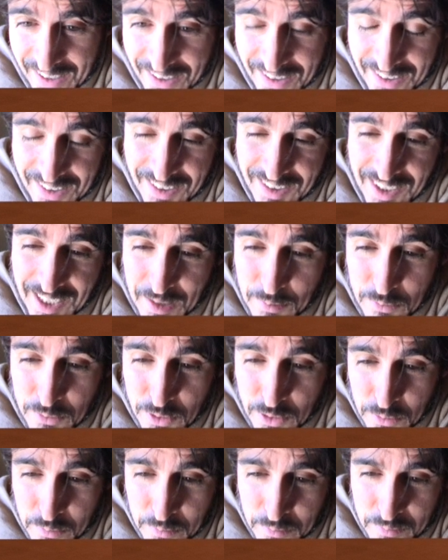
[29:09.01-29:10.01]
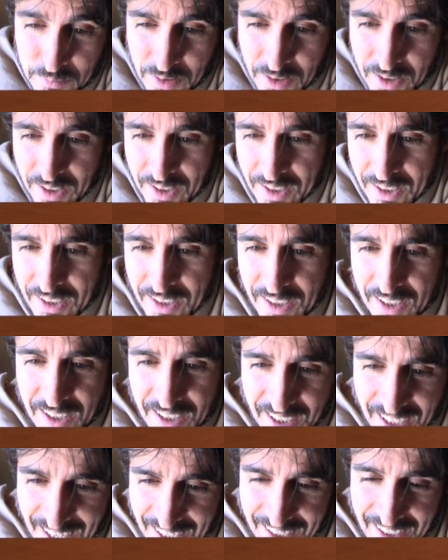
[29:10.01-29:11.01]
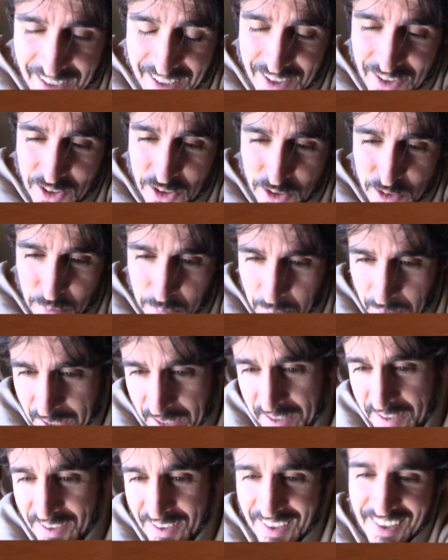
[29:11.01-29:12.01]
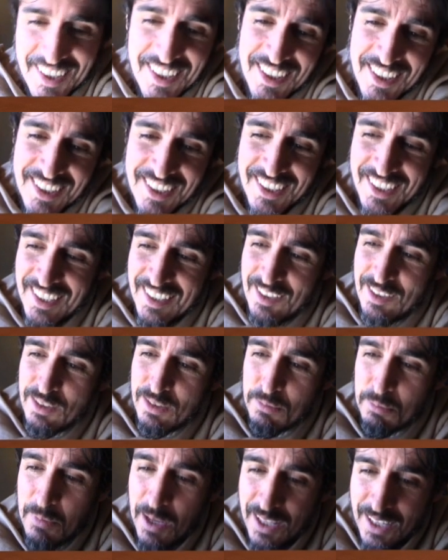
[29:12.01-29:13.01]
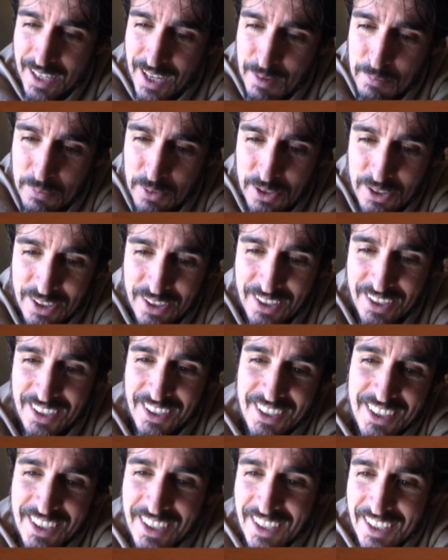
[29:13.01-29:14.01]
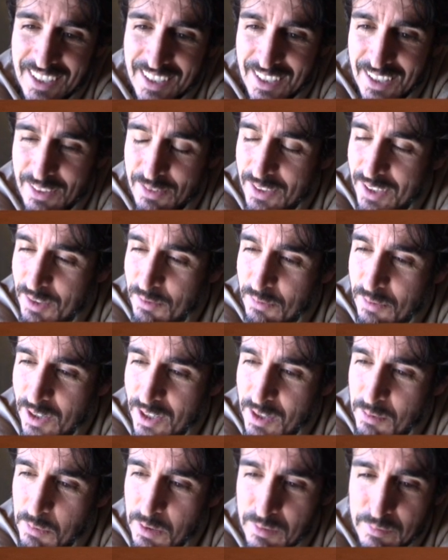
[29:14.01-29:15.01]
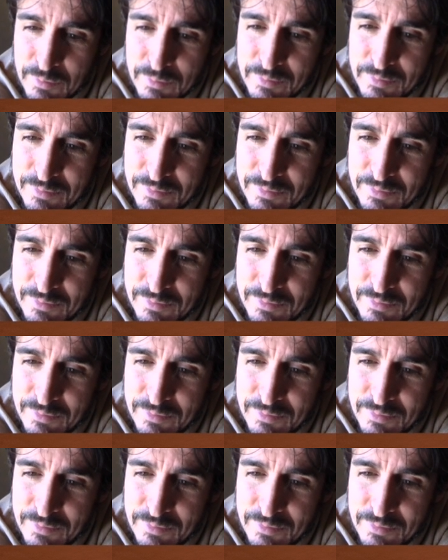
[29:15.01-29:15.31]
there in the same room, getting in your space and smelling up your living environment.